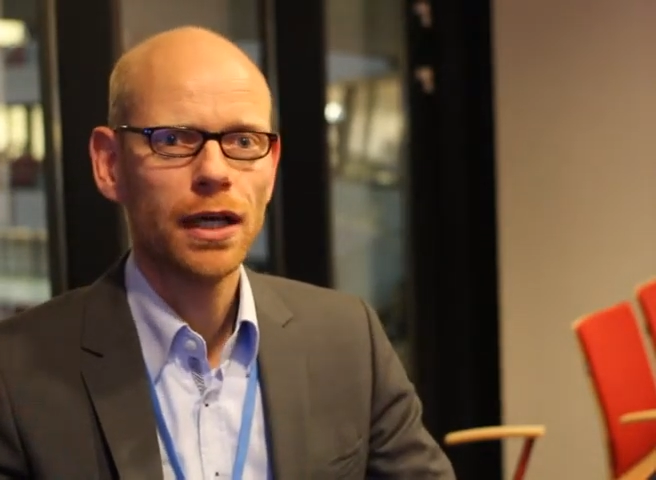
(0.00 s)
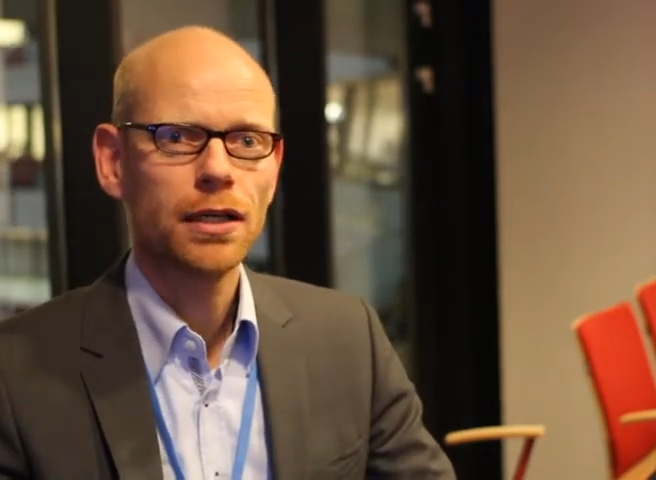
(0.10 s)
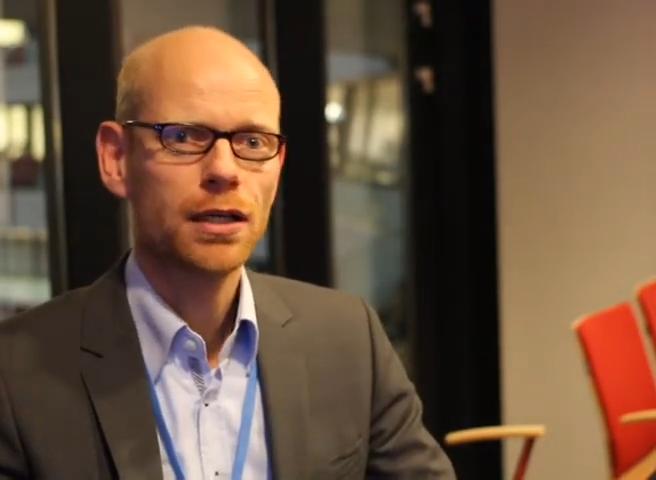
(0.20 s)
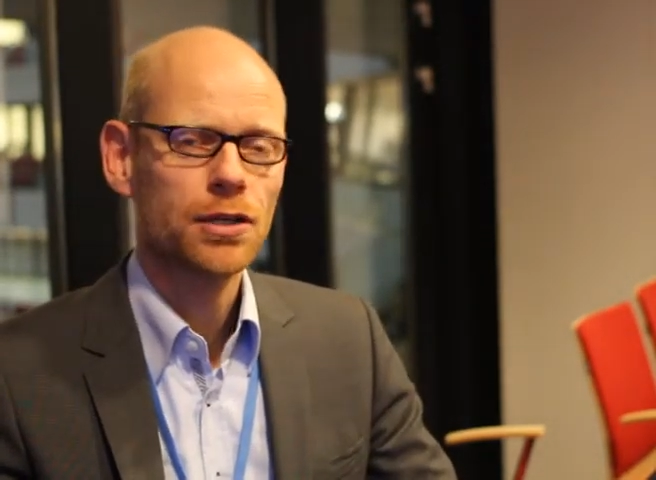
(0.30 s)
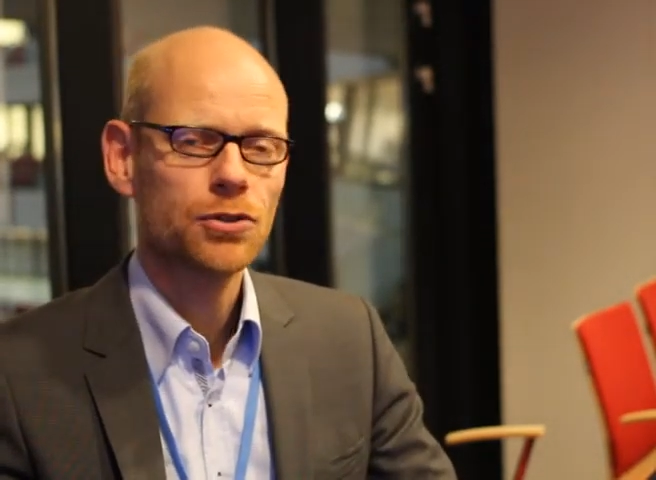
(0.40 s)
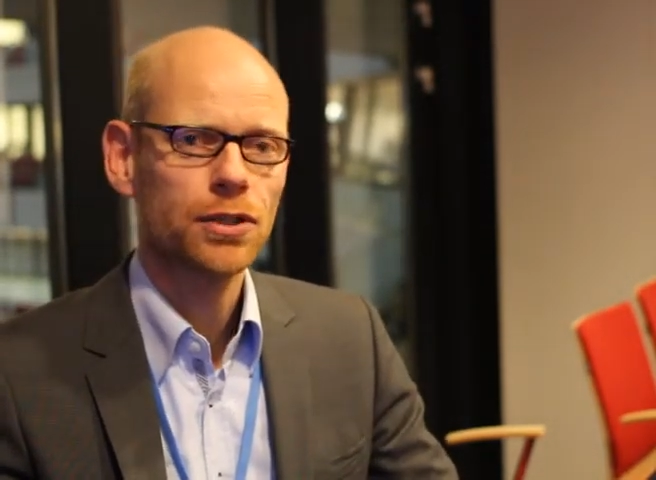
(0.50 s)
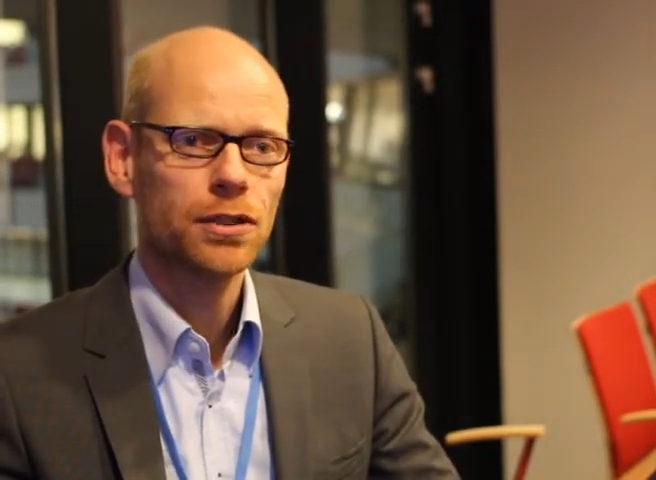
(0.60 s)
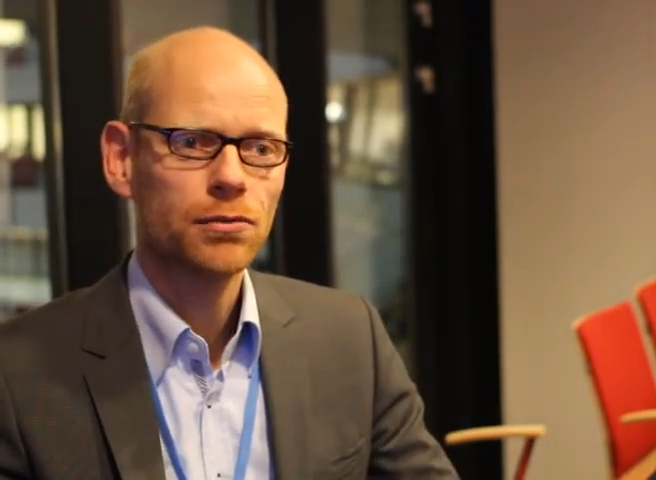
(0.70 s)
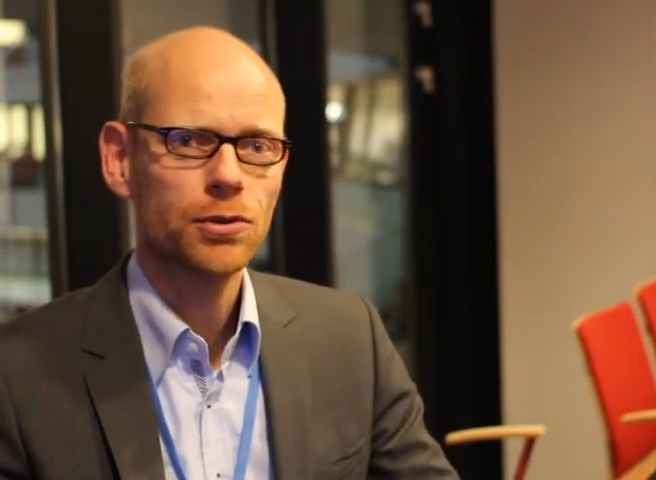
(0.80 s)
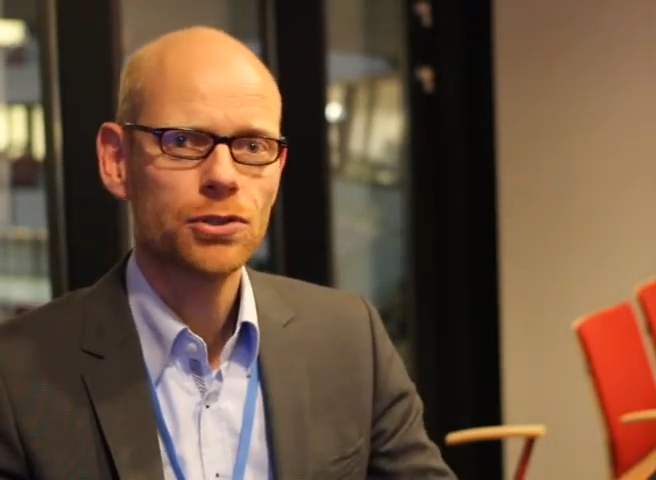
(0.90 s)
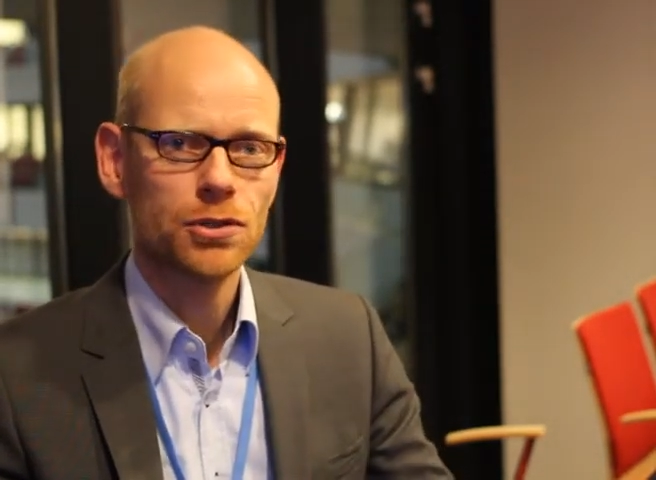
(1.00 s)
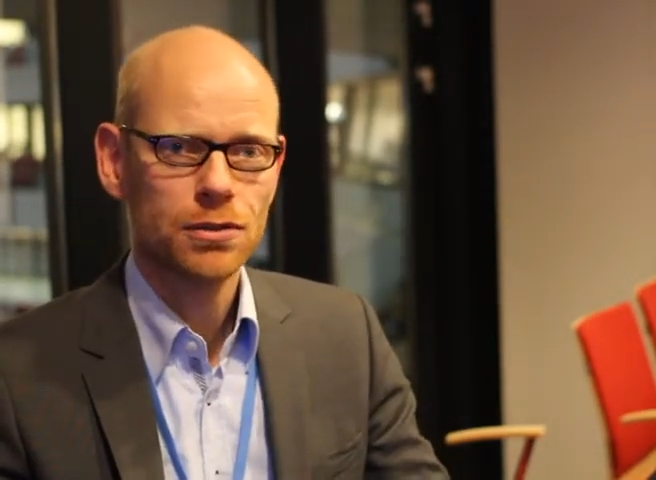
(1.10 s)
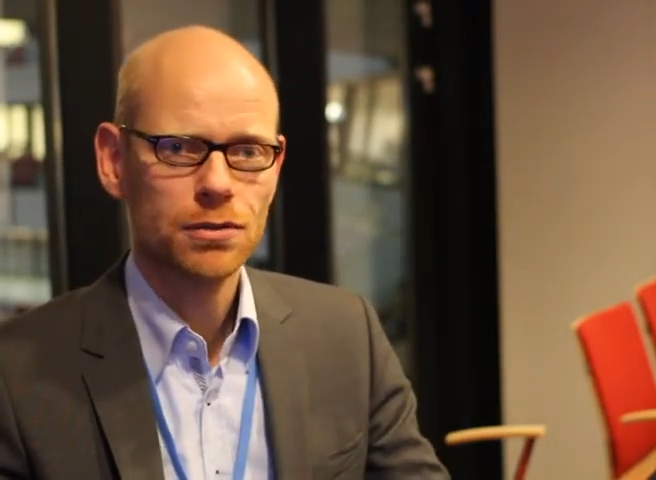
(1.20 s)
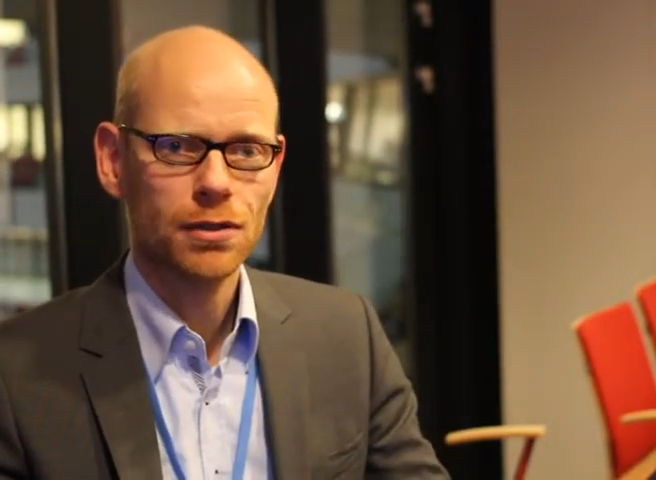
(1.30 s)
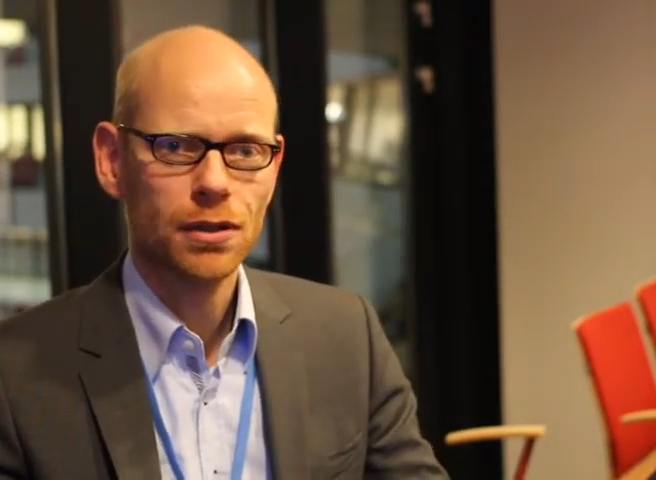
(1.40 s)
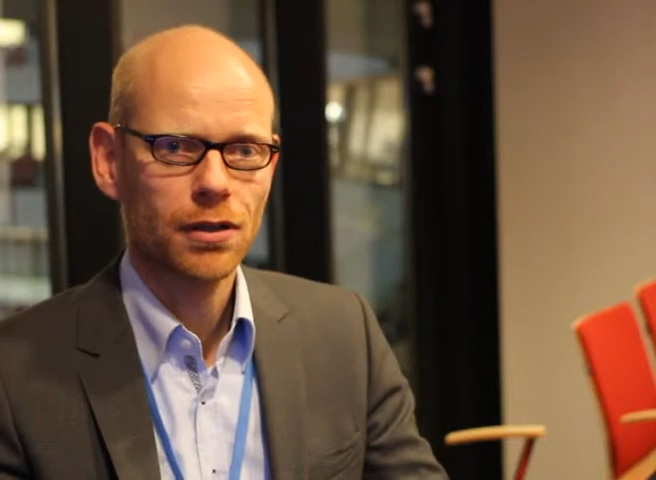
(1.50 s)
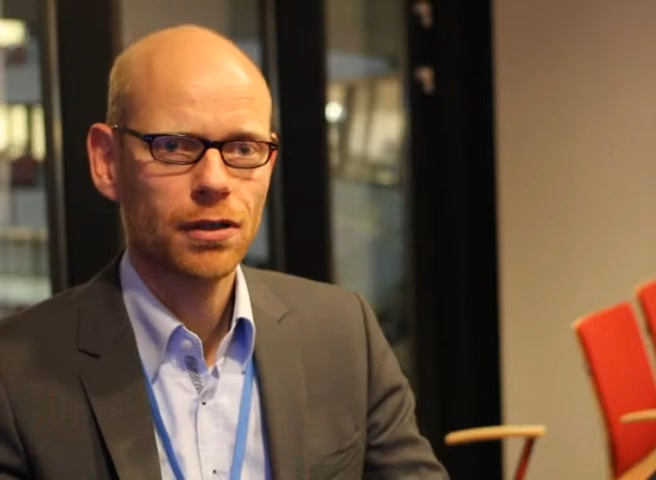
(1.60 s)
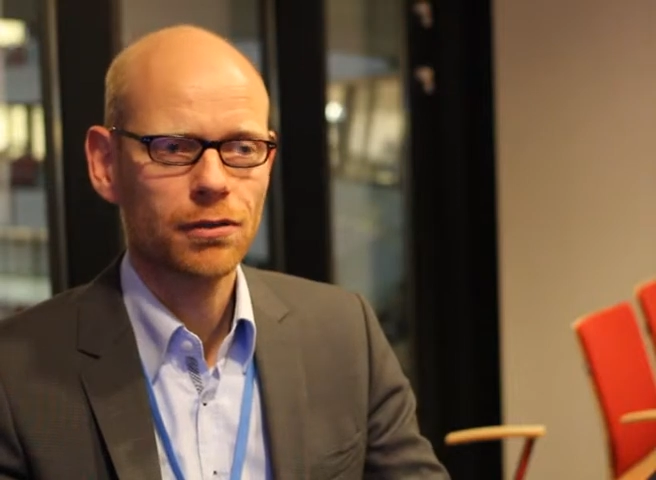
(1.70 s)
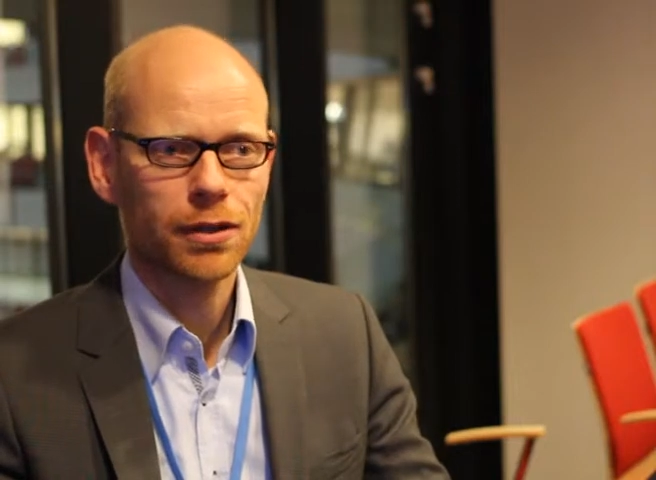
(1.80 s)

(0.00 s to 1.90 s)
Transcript: And a country which is, uh,